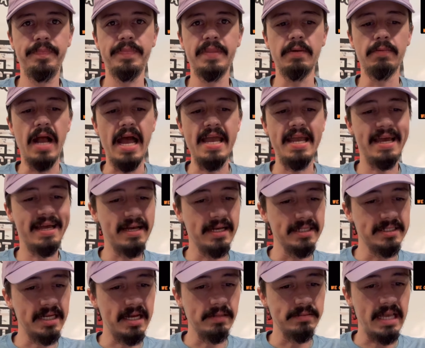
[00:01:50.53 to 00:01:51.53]
right?
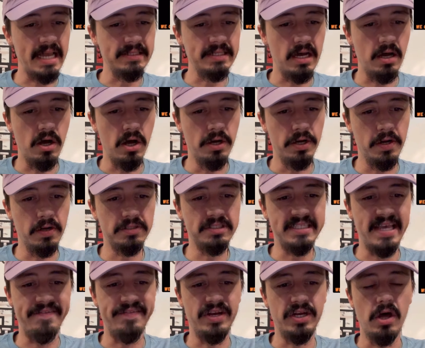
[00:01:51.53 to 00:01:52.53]
Because it comes out to under
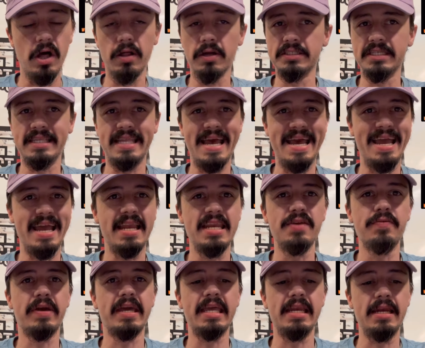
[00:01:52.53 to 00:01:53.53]
$7 a day and
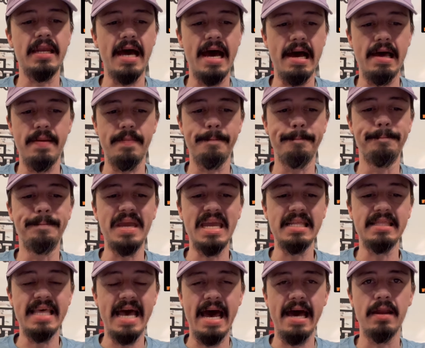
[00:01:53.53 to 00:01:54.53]
you cannot
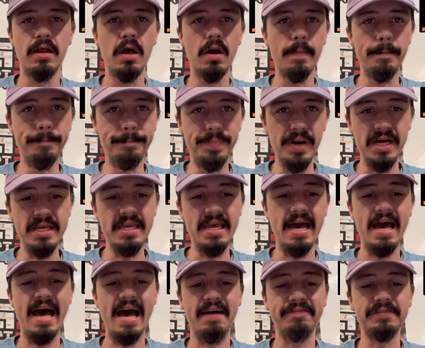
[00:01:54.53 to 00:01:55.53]
beat that. But you
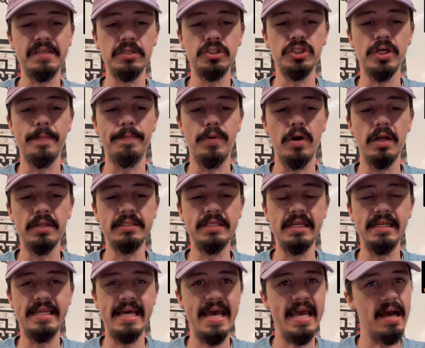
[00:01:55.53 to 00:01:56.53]
have to jump on
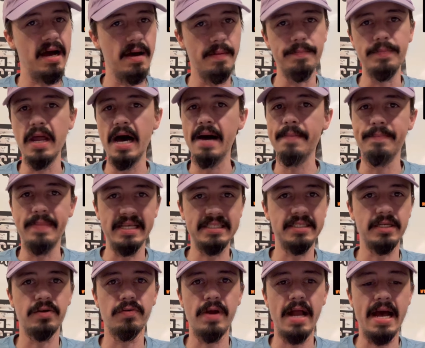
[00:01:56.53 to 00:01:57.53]
today. I'm not
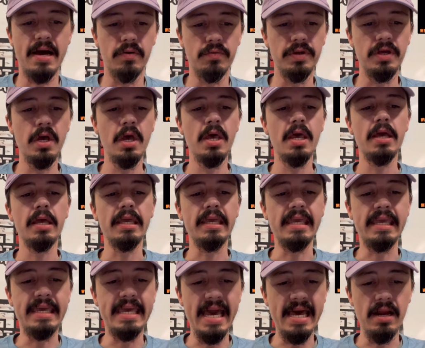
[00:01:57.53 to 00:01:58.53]
messing around.
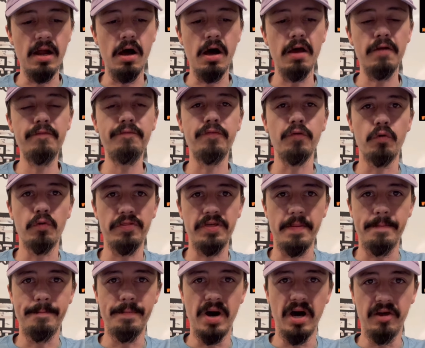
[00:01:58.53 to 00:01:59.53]
Get on for the
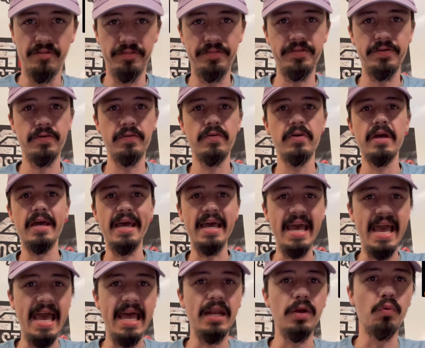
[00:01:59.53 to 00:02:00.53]
month
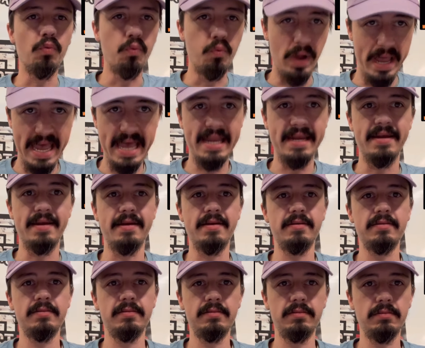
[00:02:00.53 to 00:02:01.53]
and win.
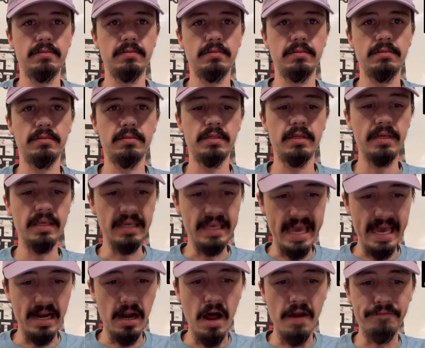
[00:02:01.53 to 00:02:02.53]

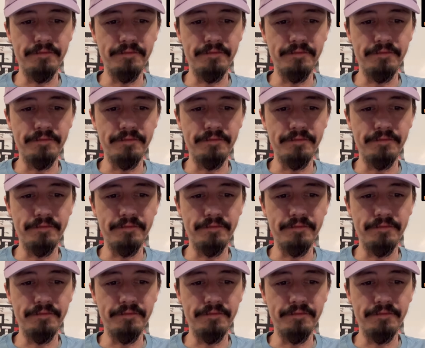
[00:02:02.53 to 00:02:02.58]
Get on